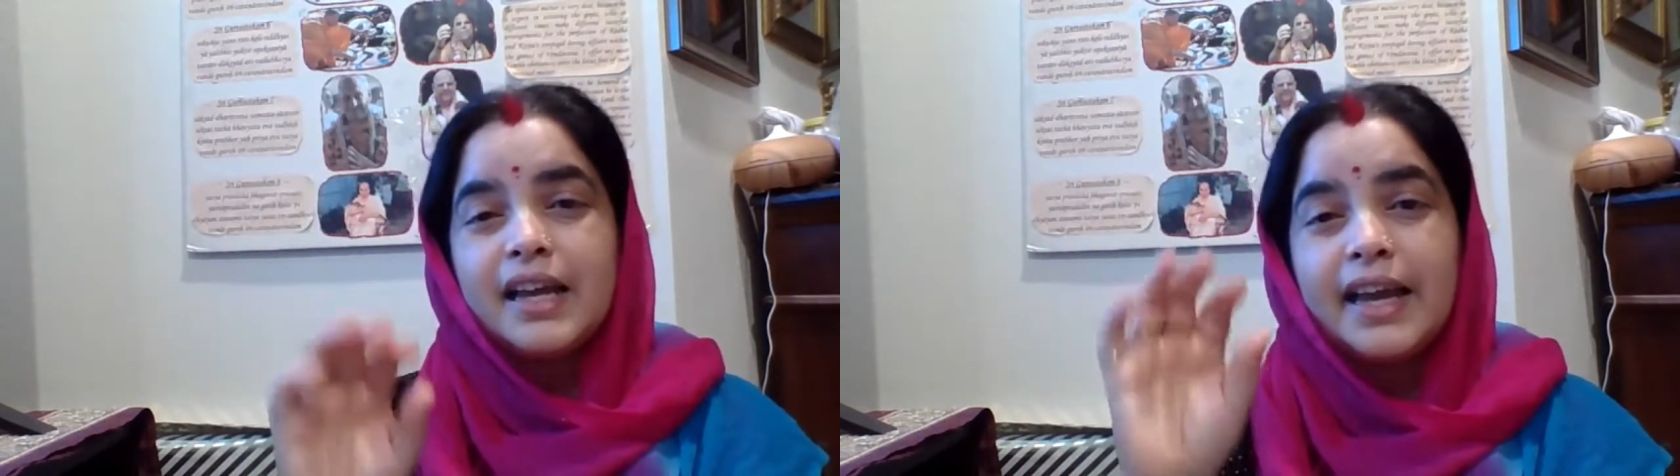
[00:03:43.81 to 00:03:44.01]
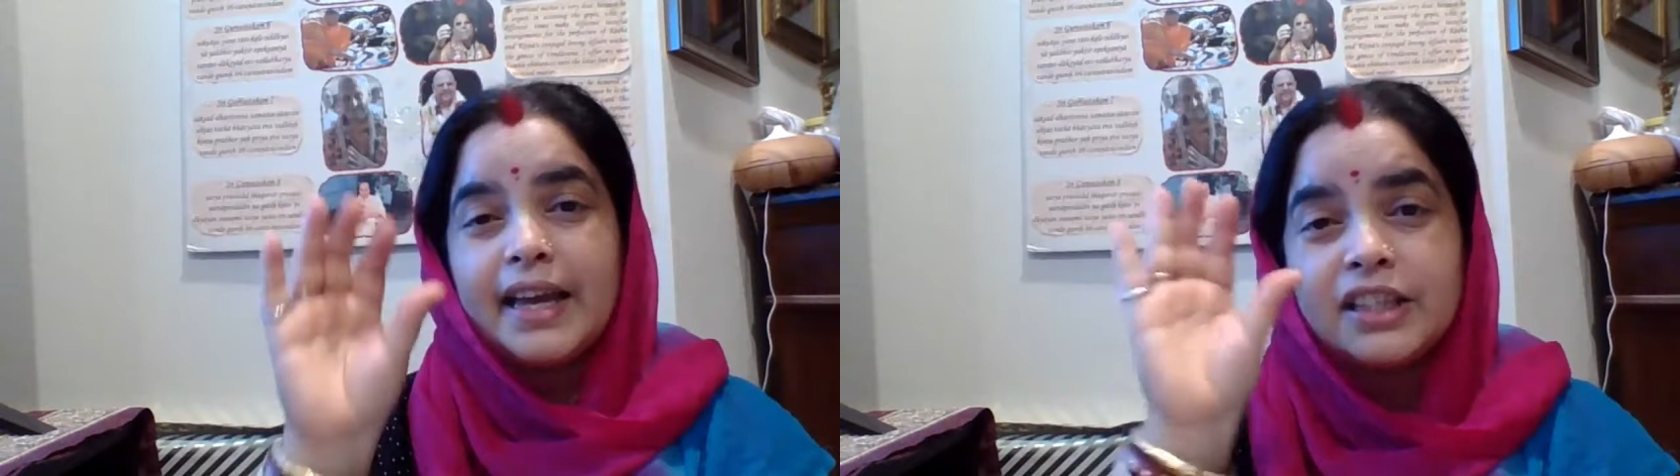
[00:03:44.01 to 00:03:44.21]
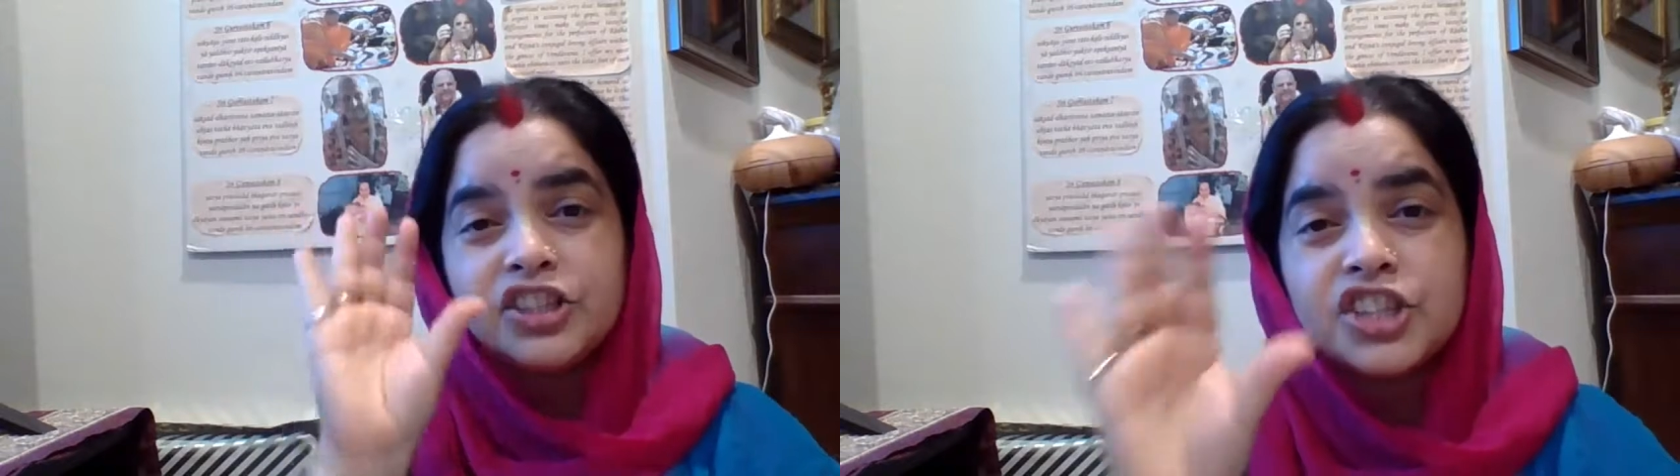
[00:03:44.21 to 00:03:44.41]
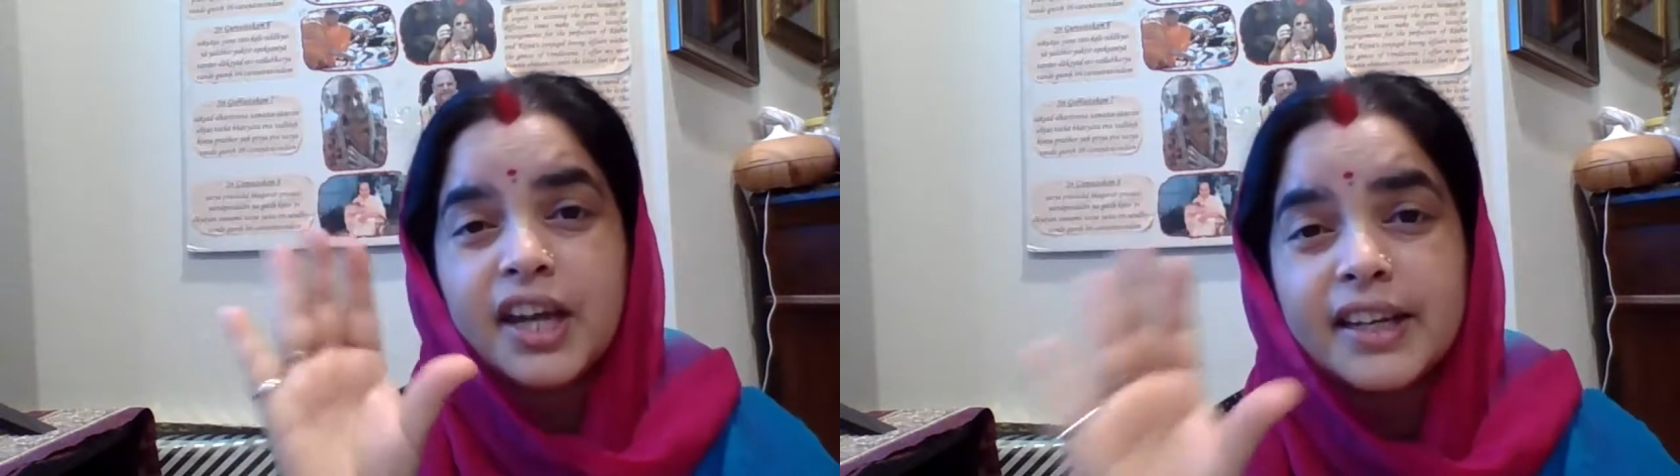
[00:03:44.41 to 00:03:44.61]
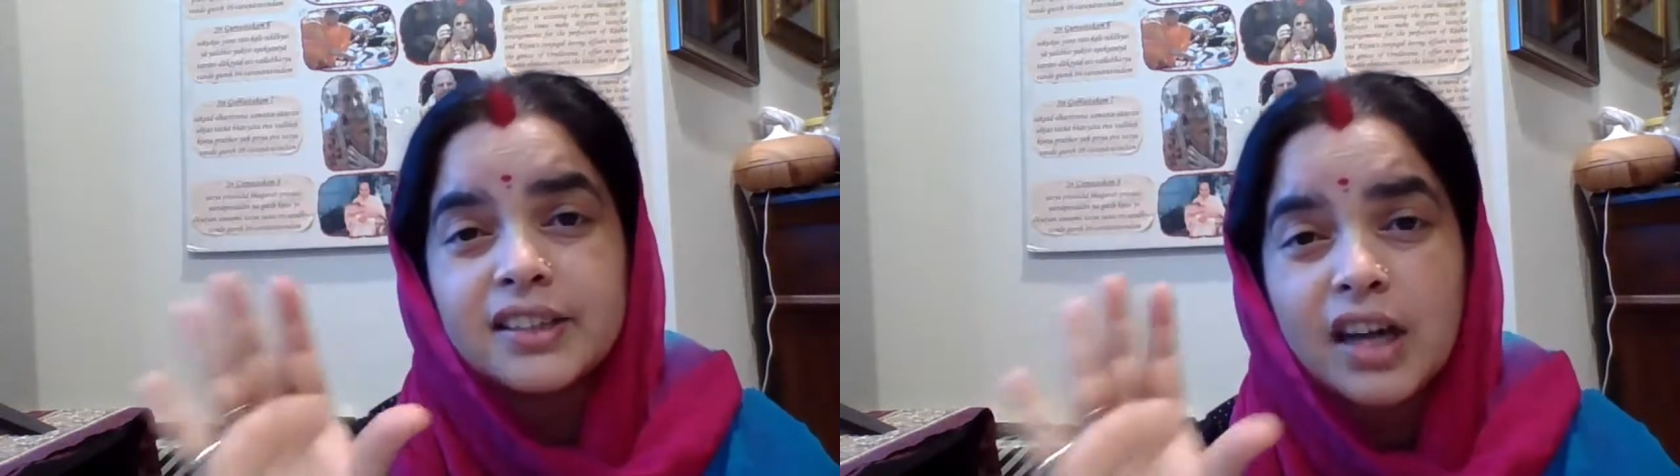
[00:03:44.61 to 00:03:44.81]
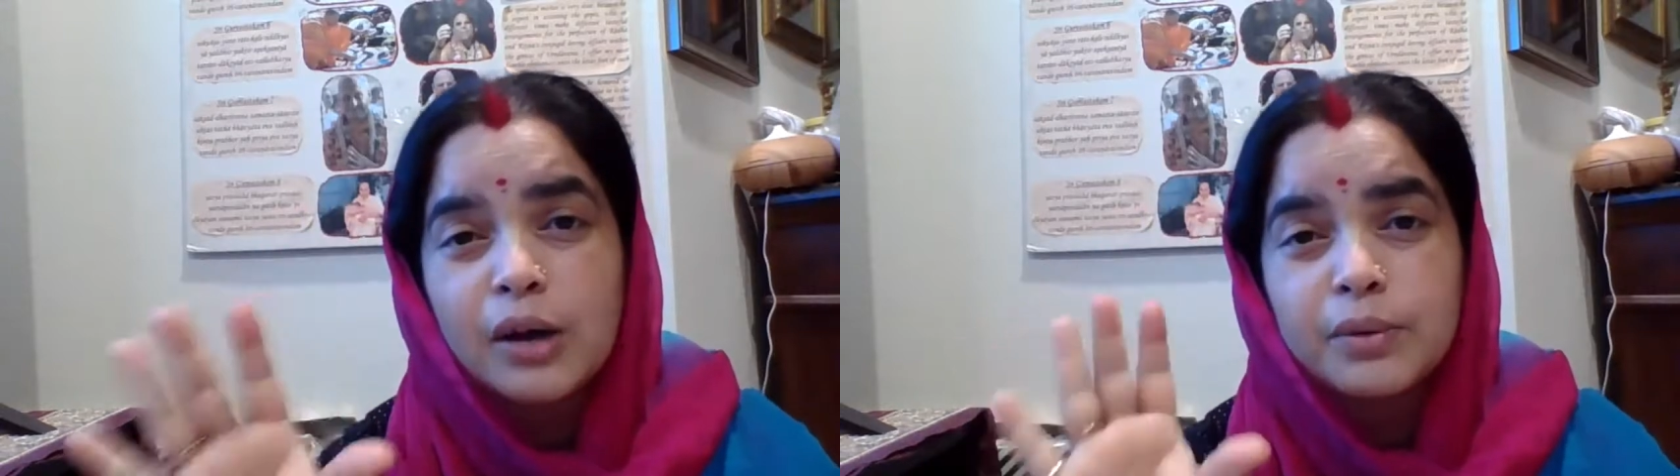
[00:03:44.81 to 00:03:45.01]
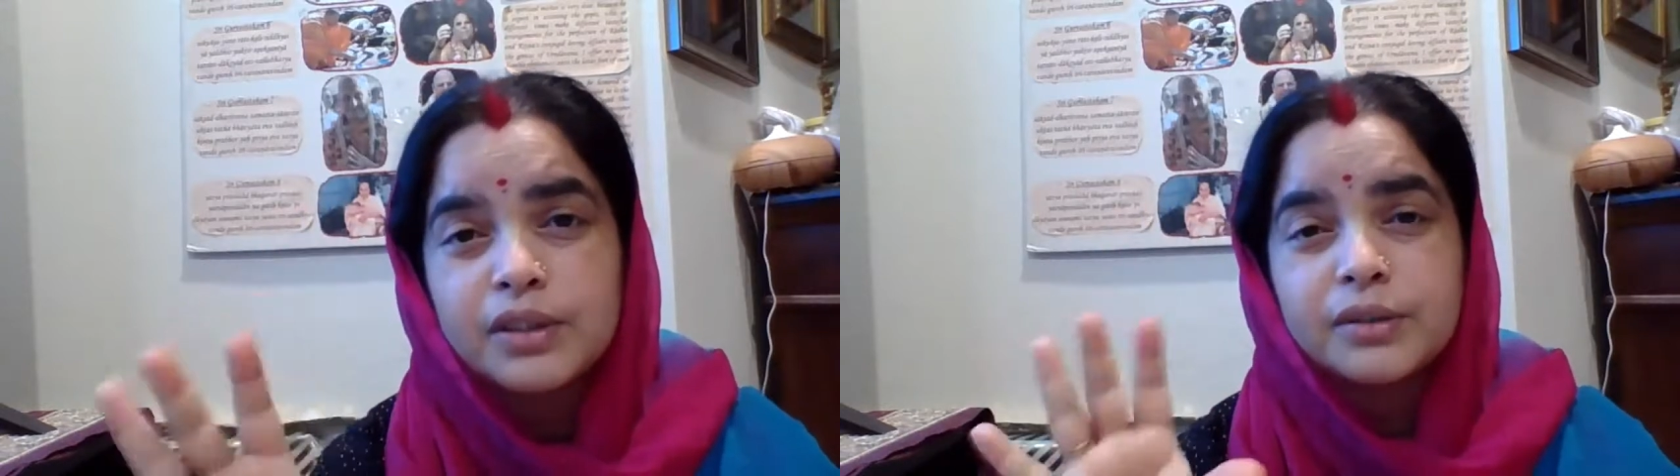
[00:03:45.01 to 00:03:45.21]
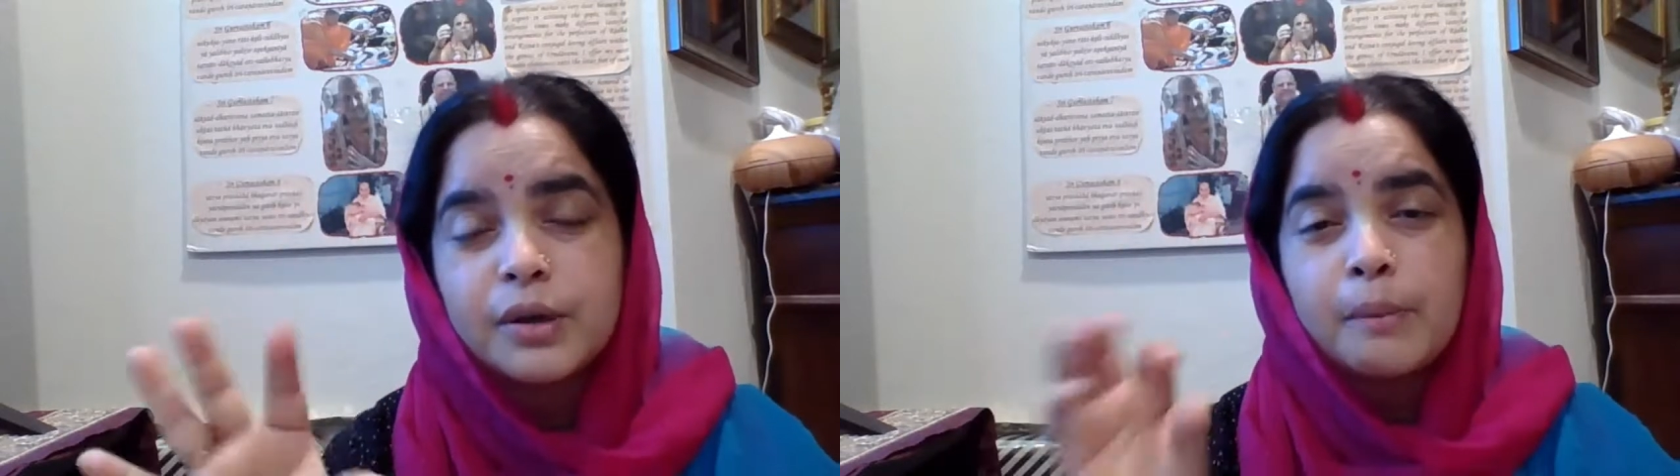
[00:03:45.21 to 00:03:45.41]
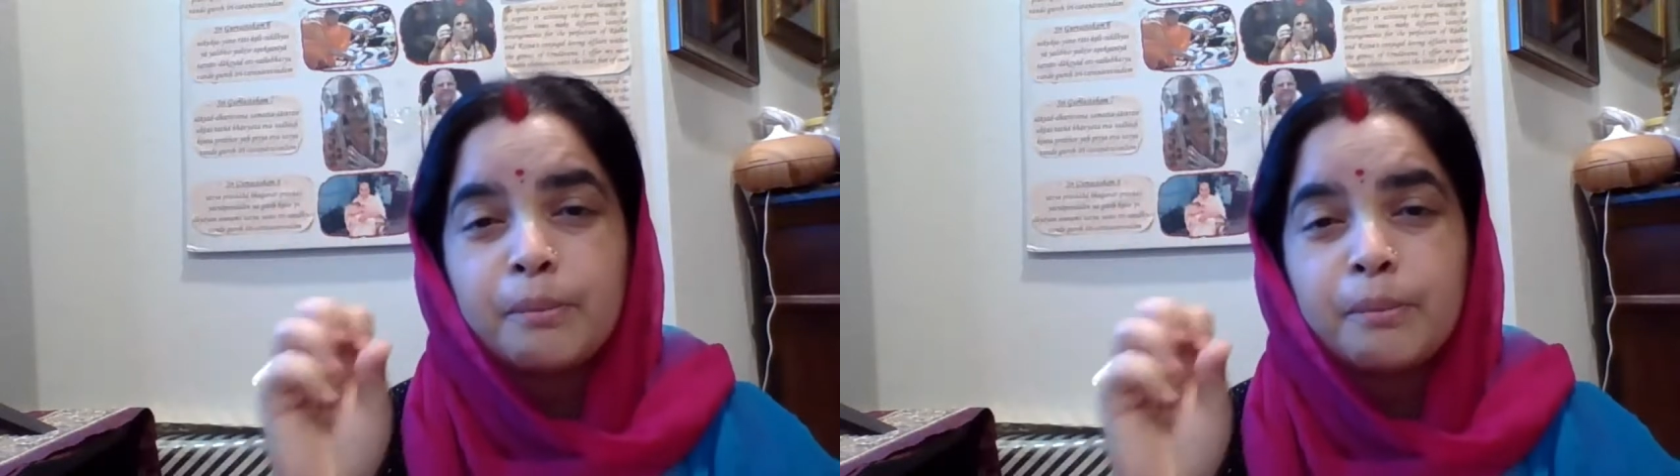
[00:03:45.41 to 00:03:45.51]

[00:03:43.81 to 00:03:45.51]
enchant our